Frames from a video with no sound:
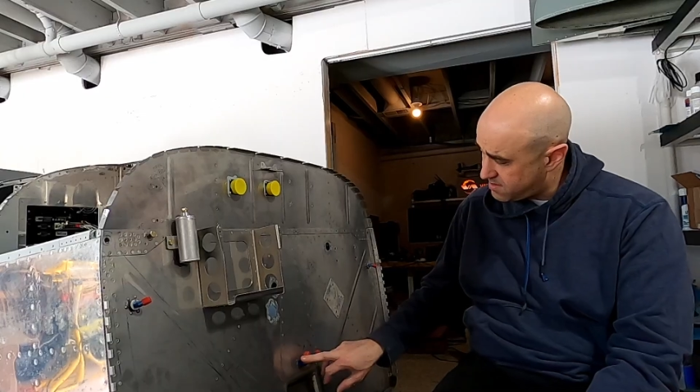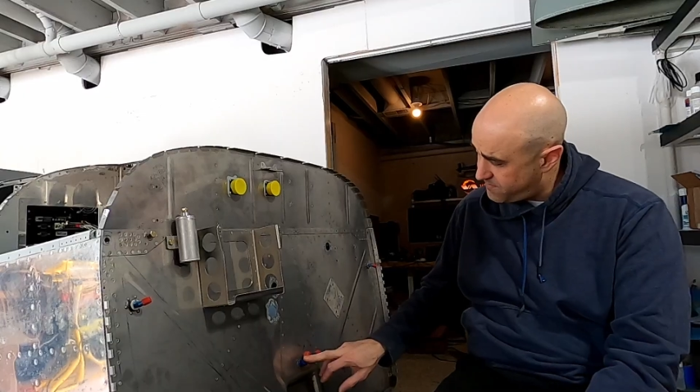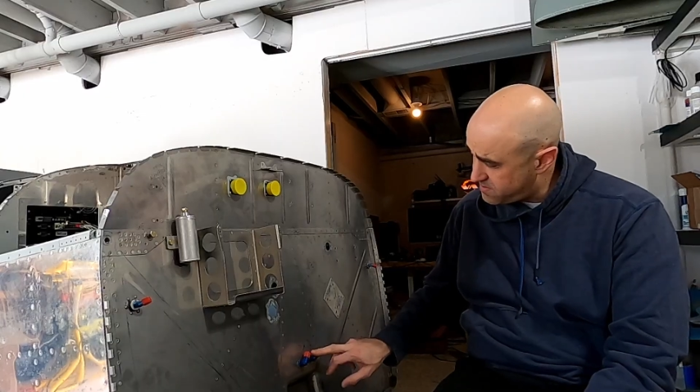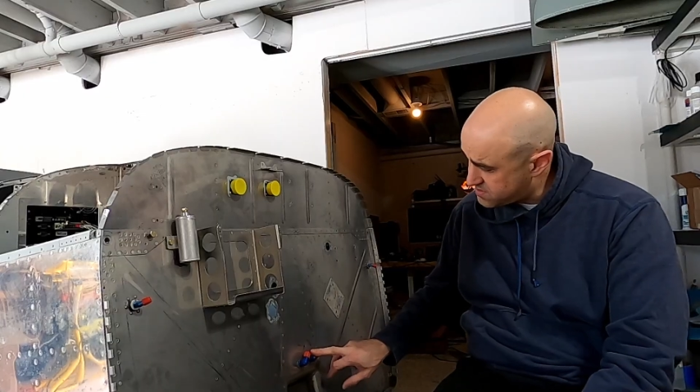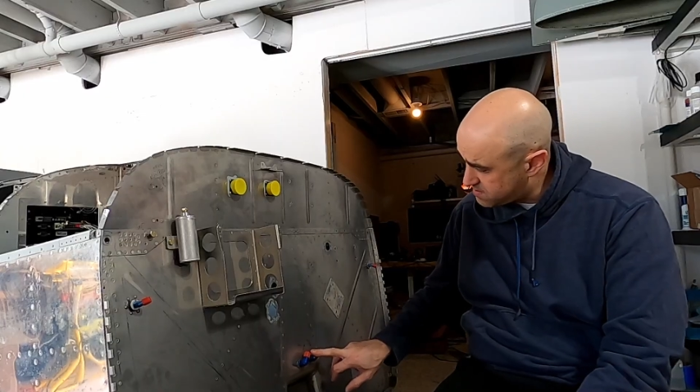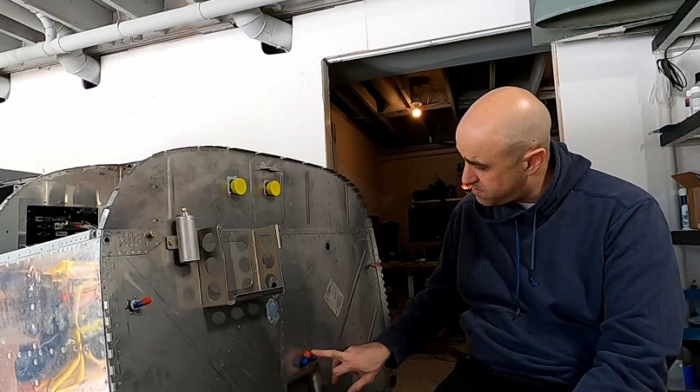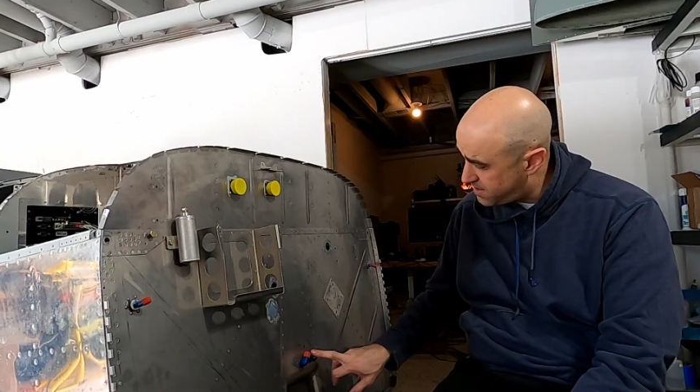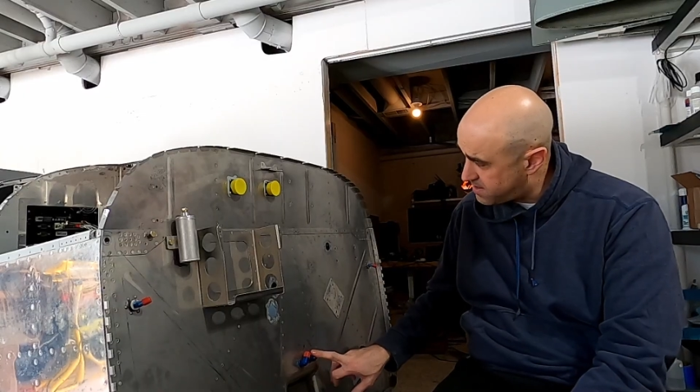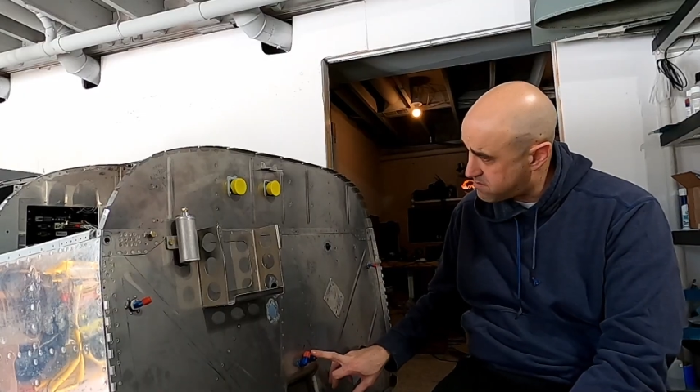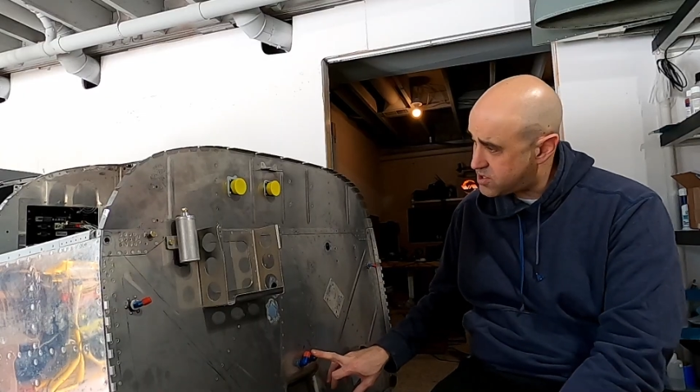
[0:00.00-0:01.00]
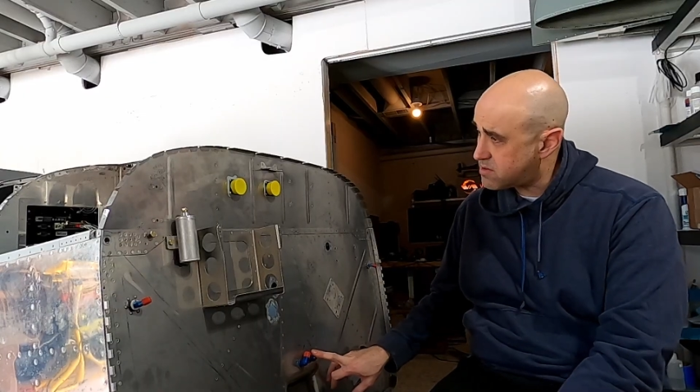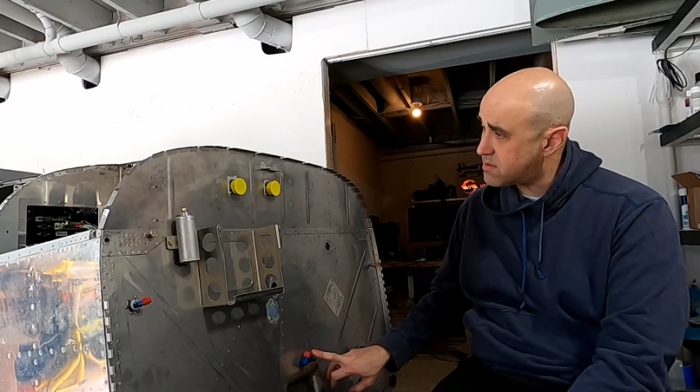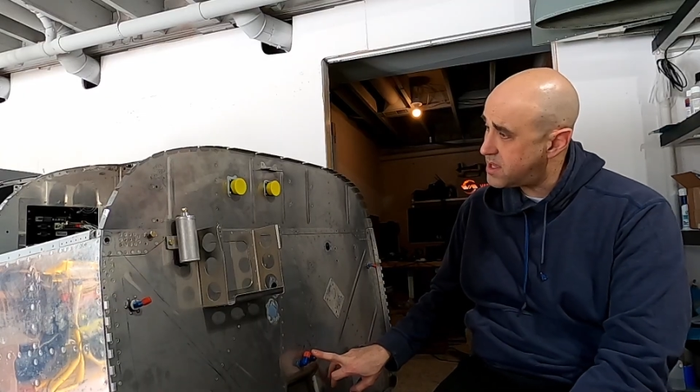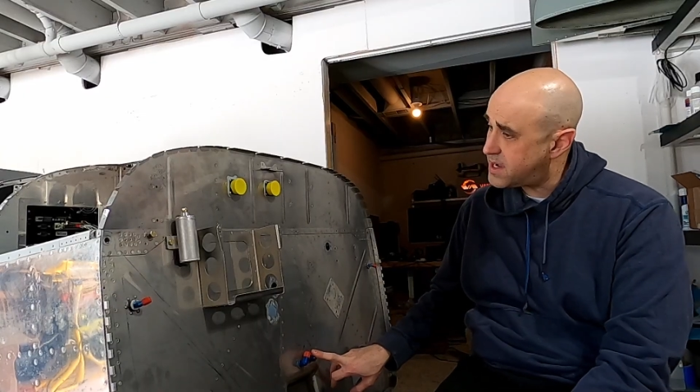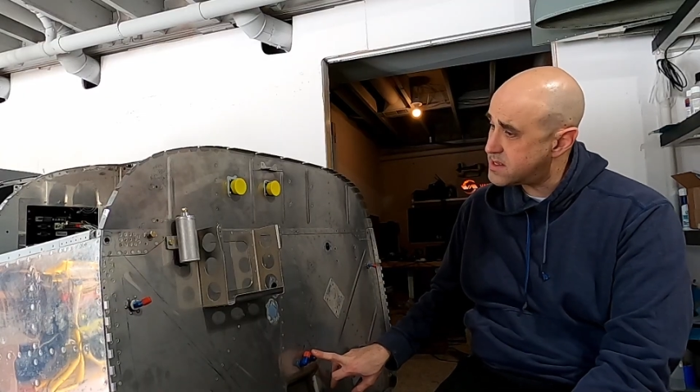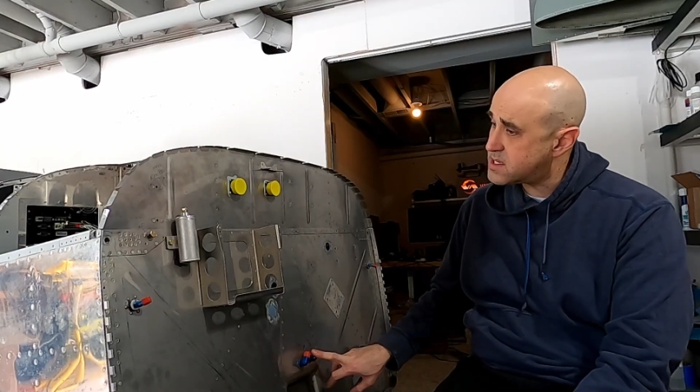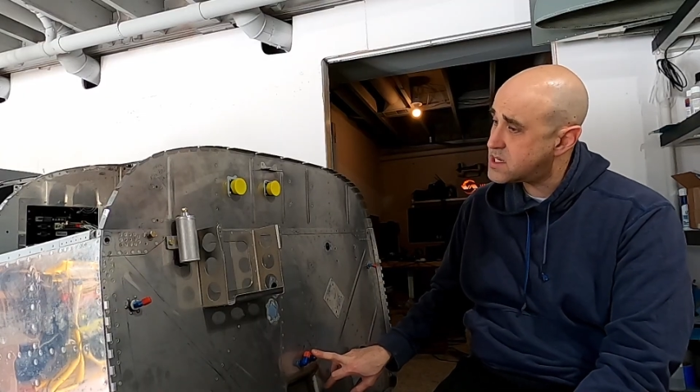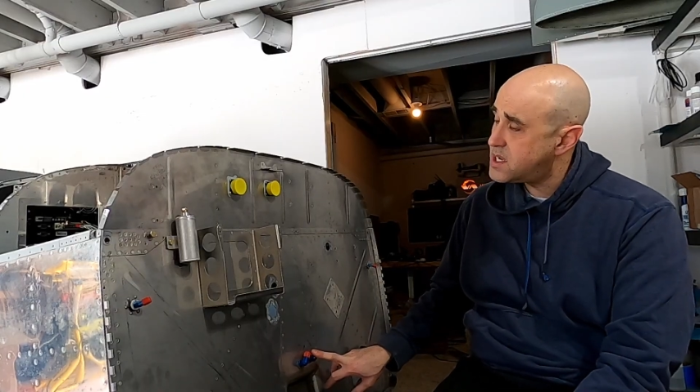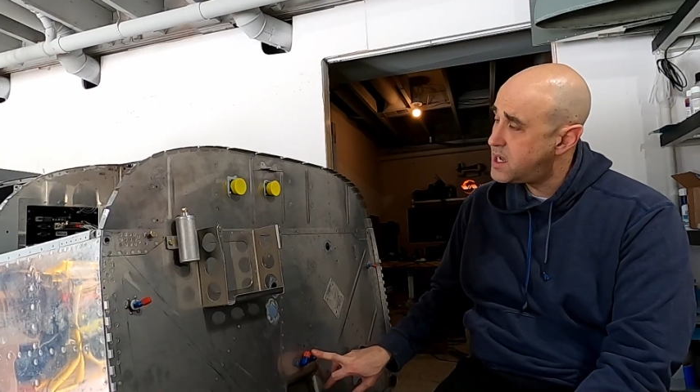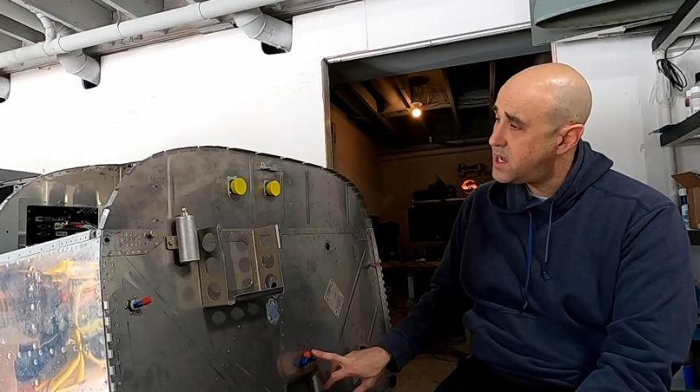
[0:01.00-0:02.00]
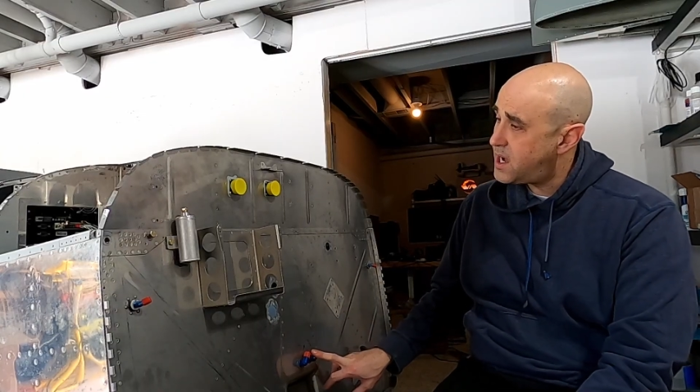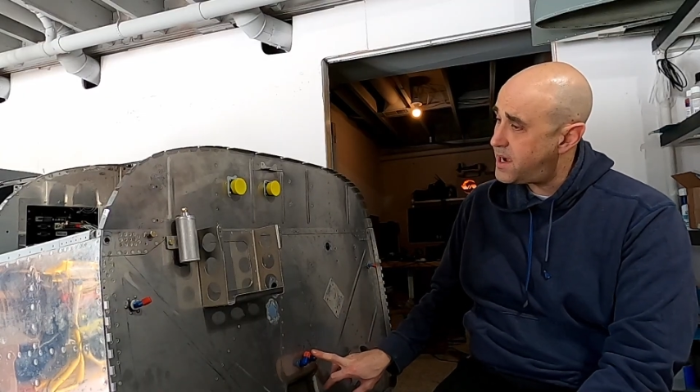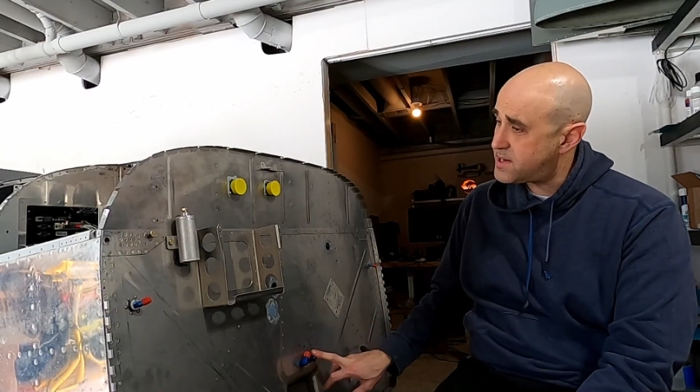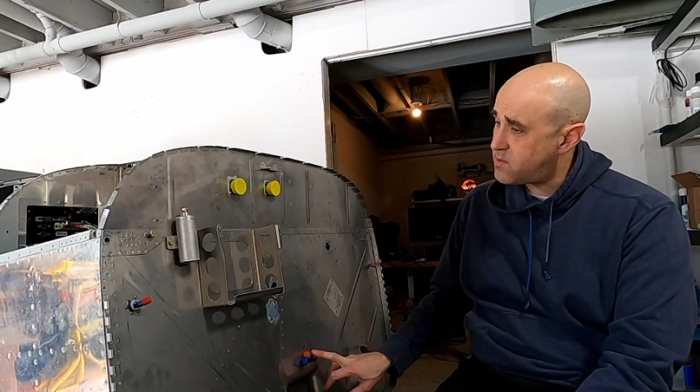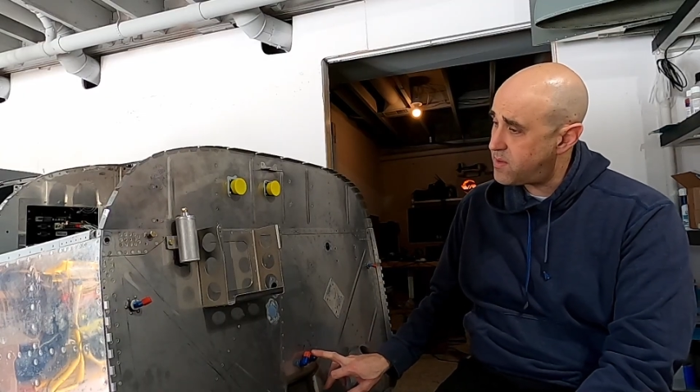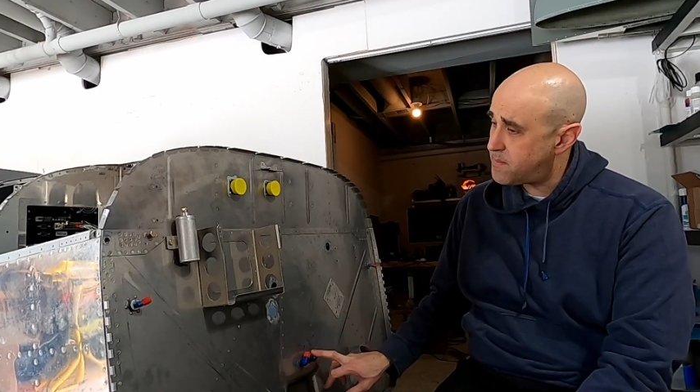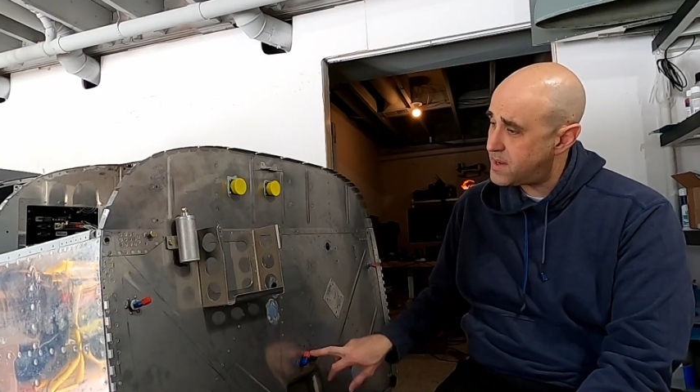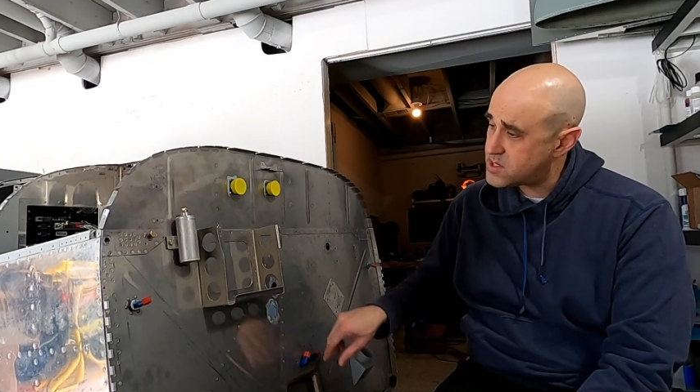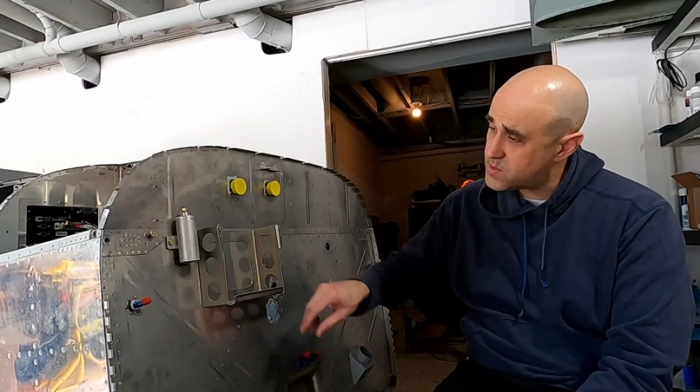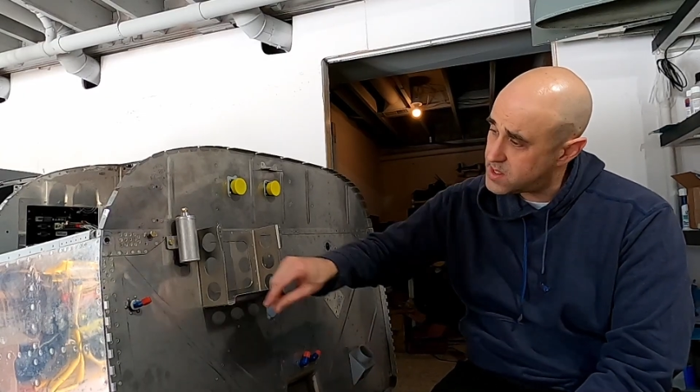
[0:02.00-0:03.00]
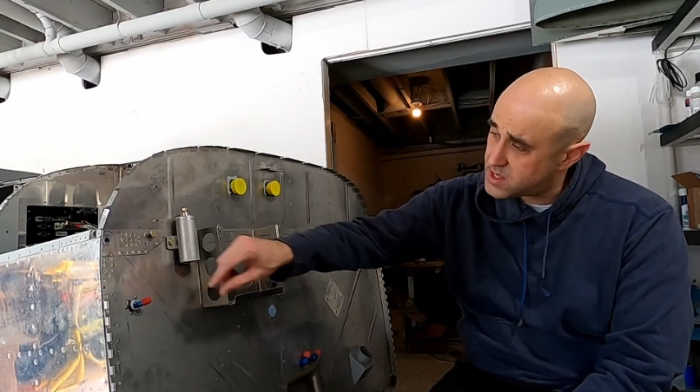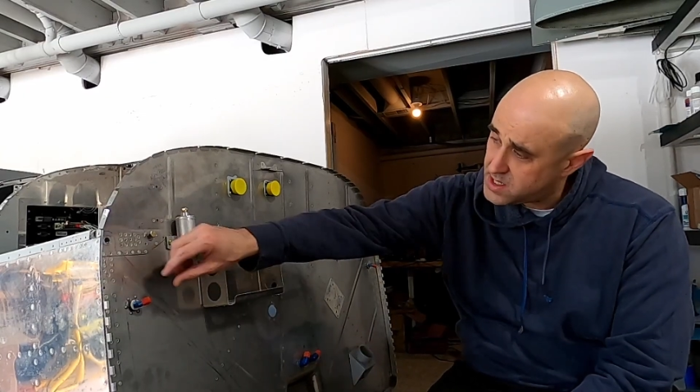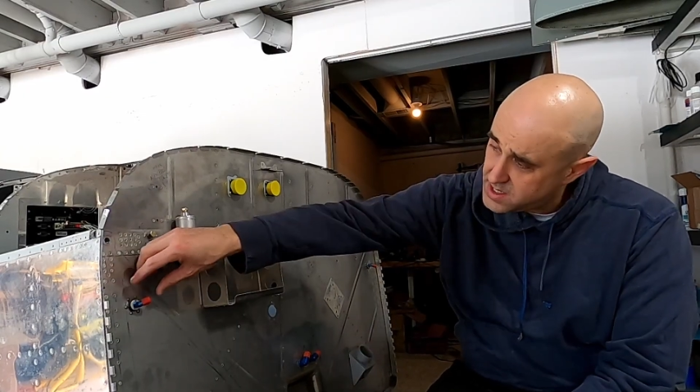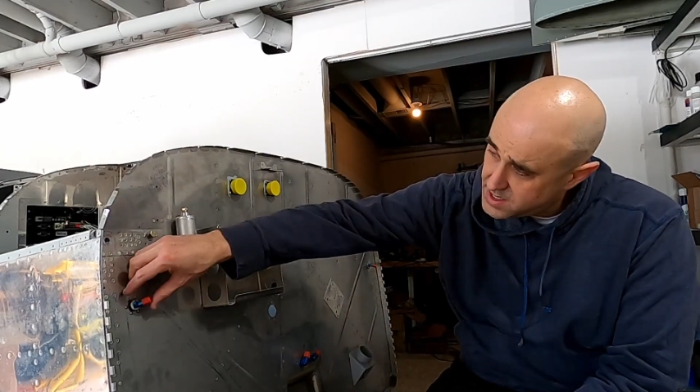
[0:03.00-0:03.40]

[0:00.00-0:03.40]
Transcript: the fuel supply and return lines I don't want to mess with.